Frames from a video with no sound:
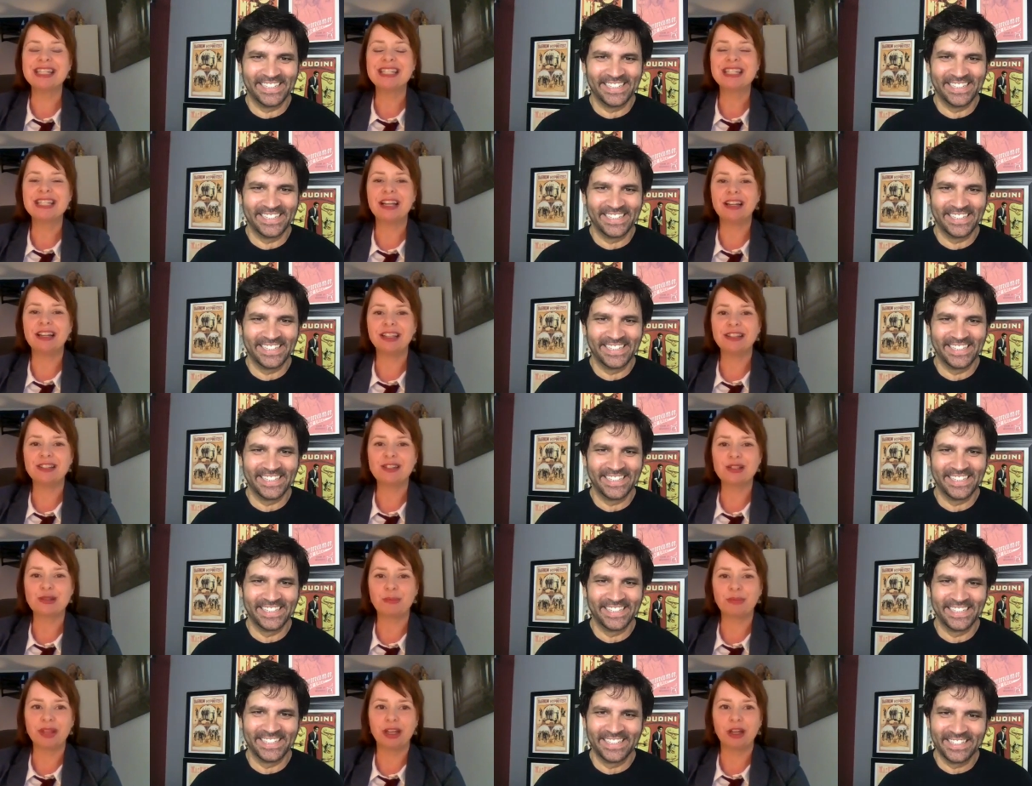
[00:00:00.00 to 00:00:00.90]
Speaker 1: telling
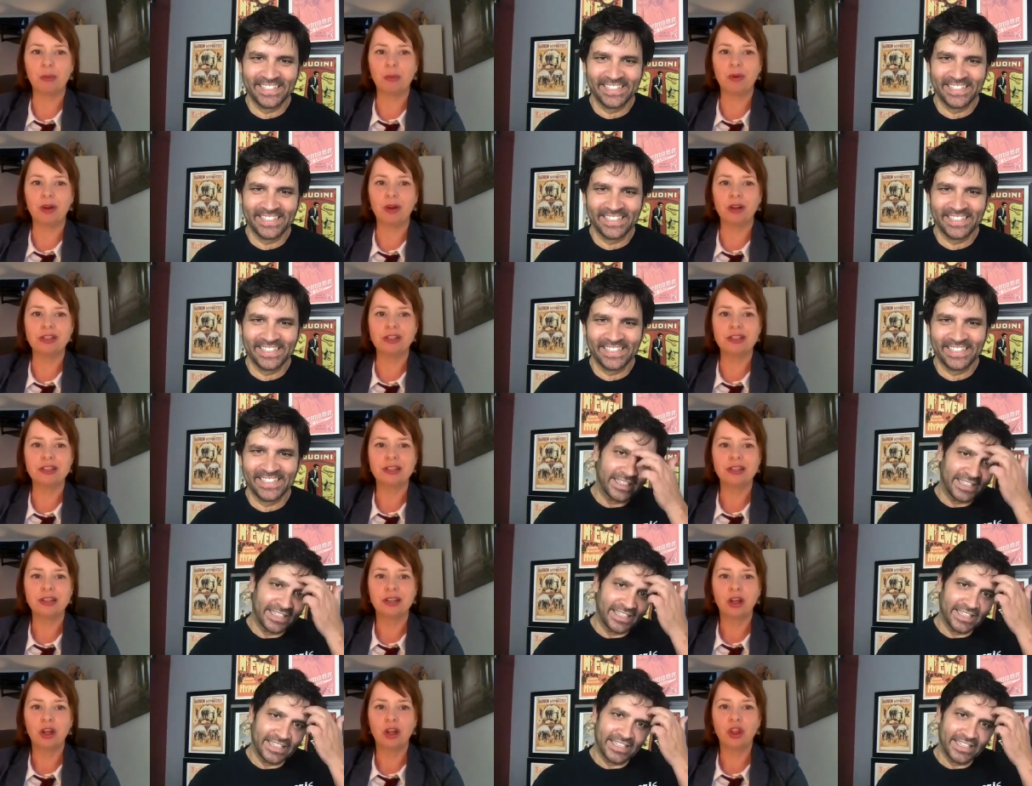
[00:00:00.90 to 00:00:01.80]
us something about
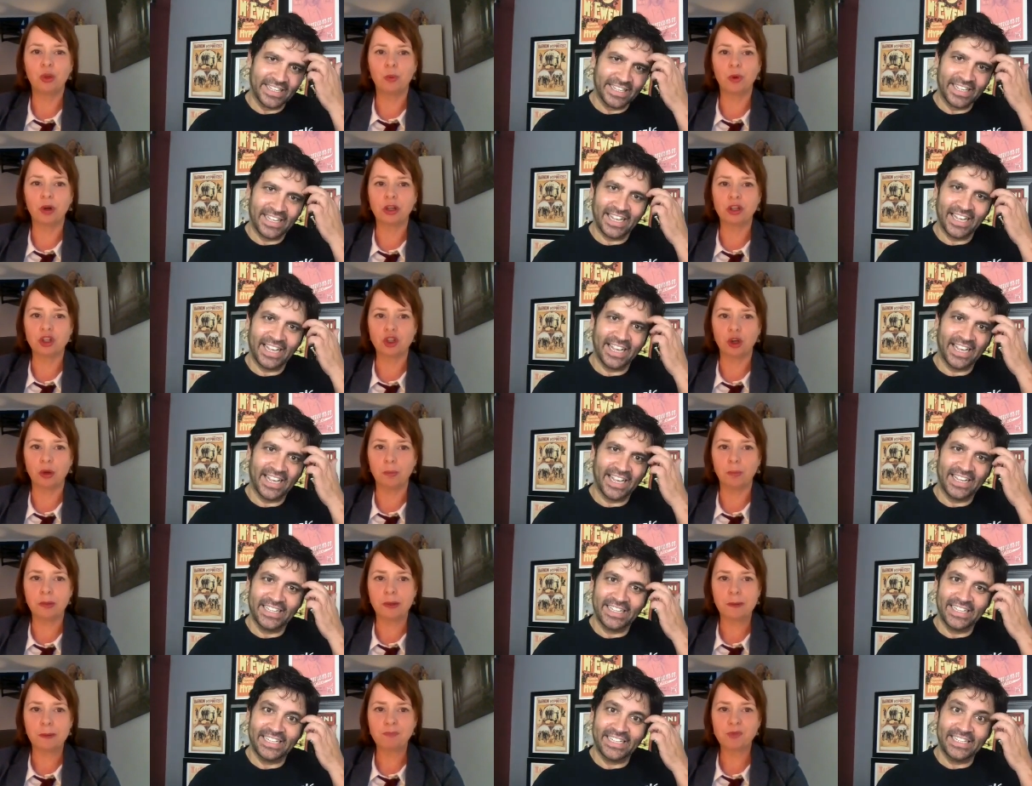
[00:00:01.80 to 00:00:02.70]
the
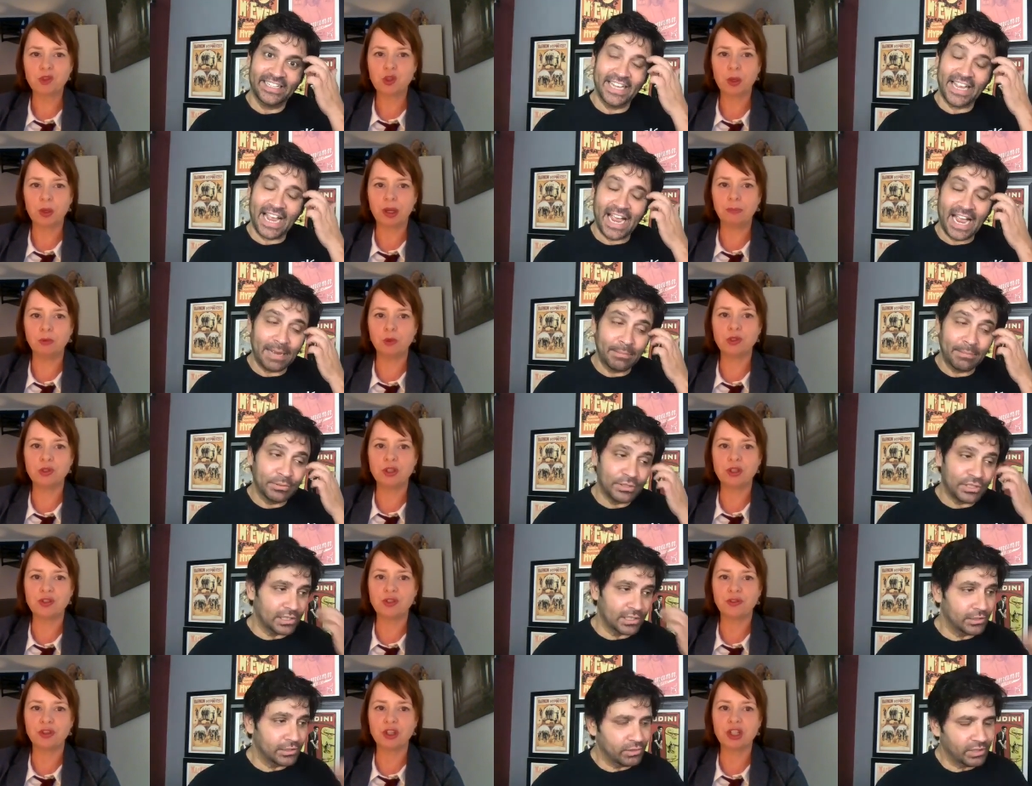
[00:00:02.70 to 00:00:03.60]
workshop.
Speaker 2: Yeah,
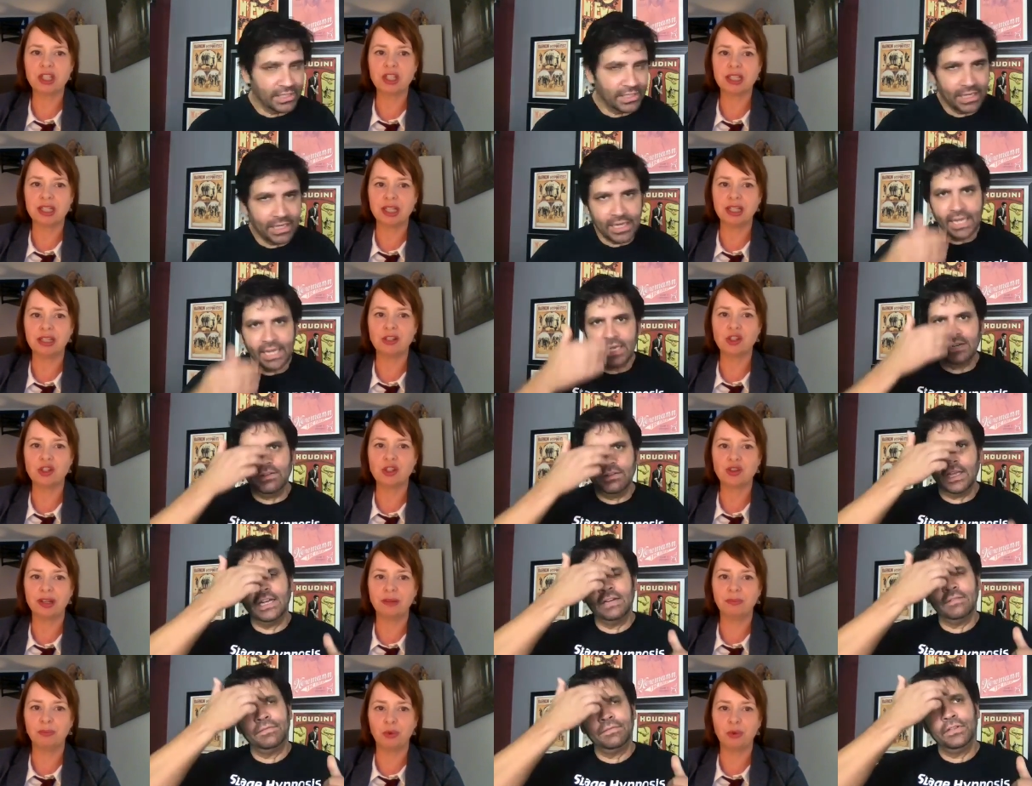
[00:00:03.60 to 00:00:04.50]
absolutely. And, if,
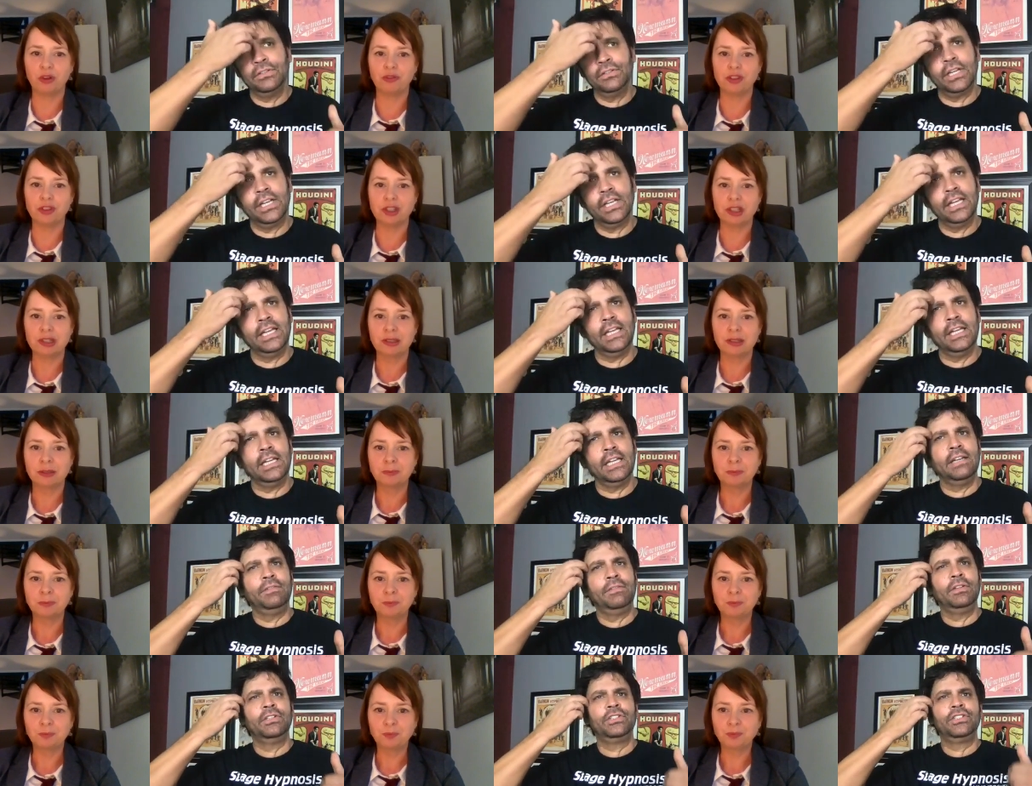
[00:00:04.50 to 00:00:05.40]
and if you
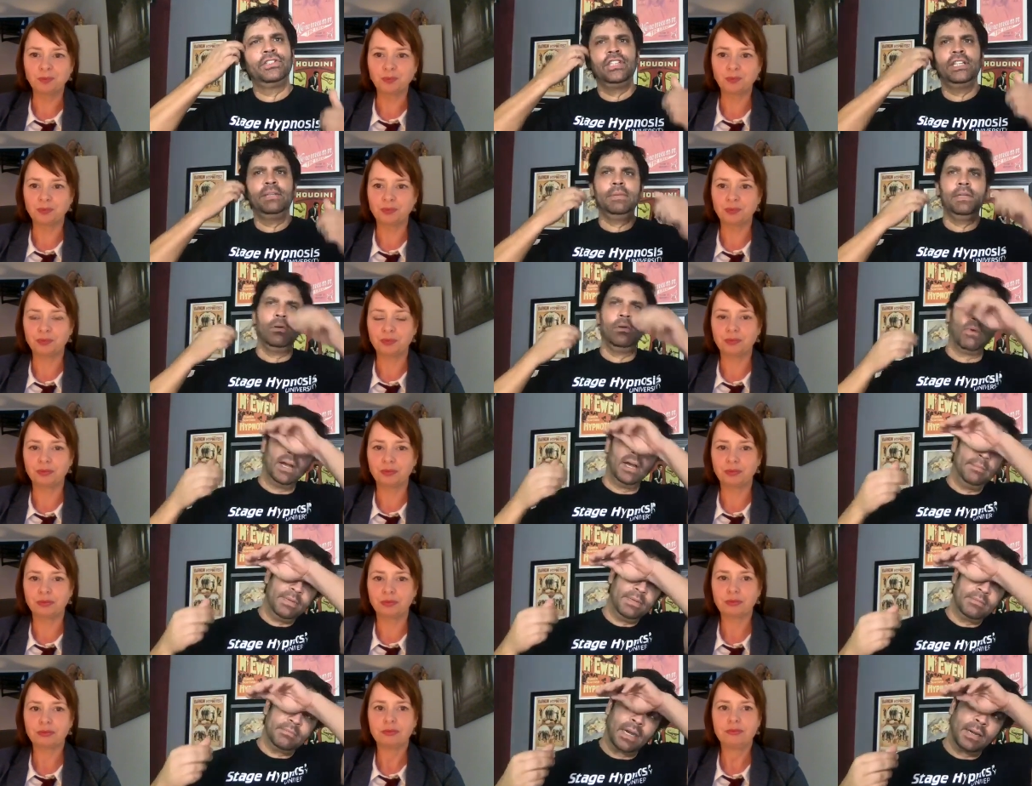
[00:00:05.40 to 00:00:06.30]
if you see me
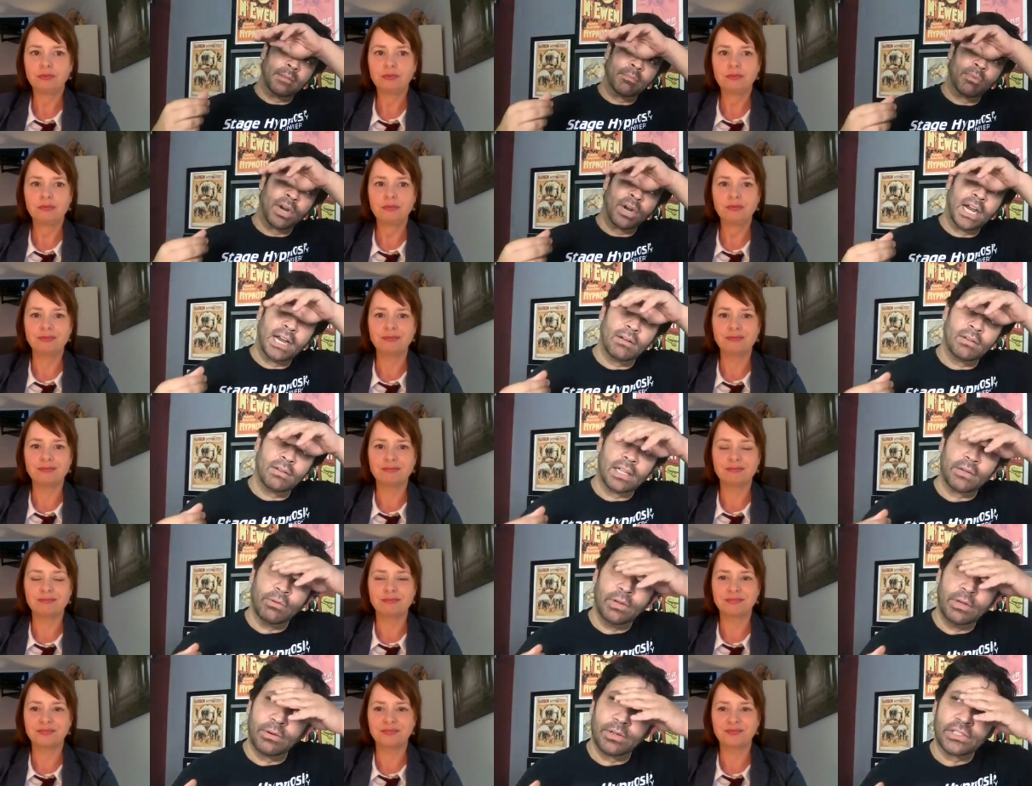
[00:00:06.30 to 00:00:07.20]
wiping my brow
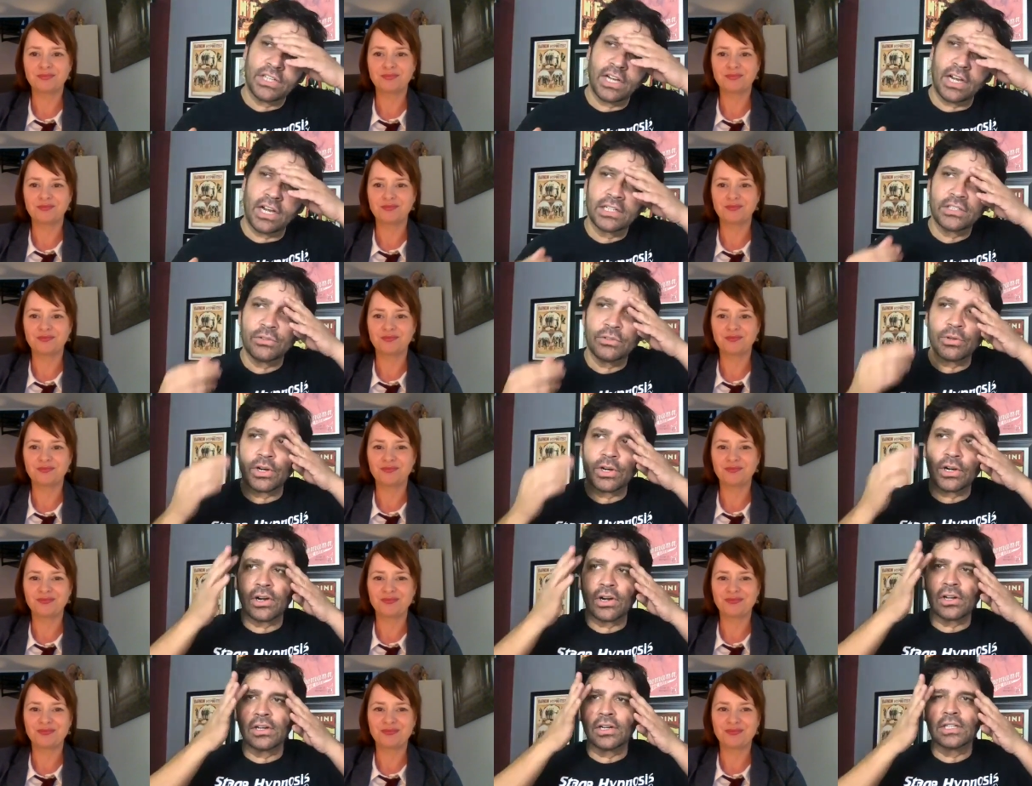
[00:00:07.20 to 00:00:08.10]
like we were talking to
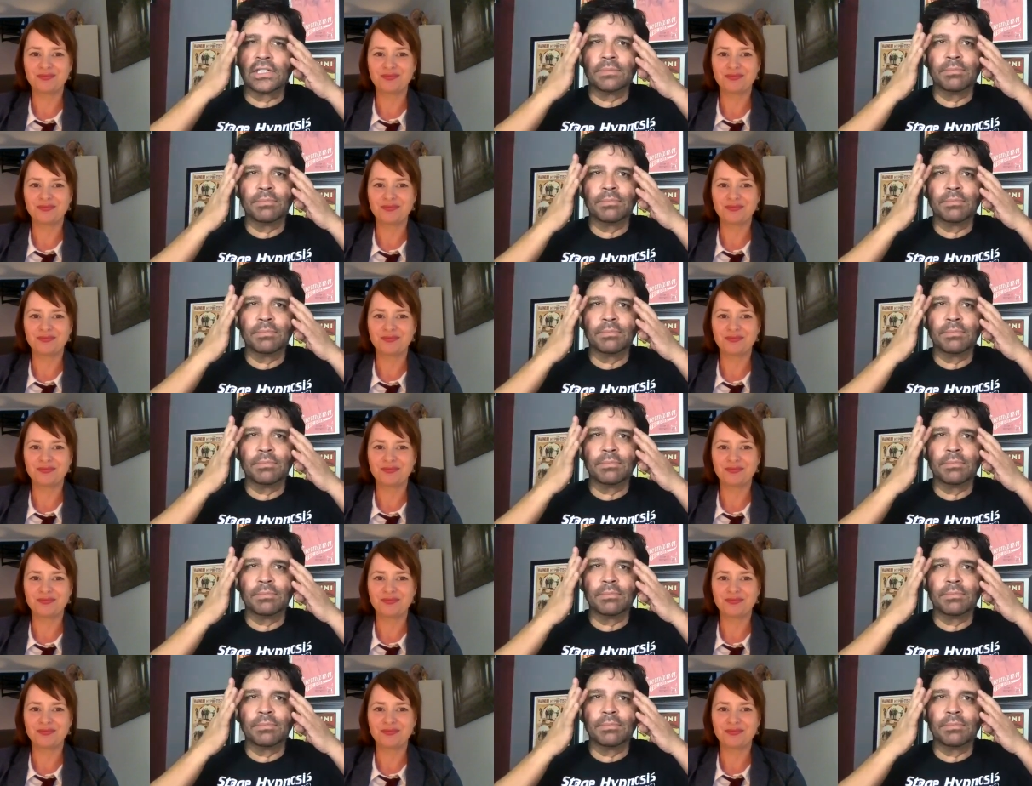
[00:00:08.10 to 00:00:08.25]
earlier, it's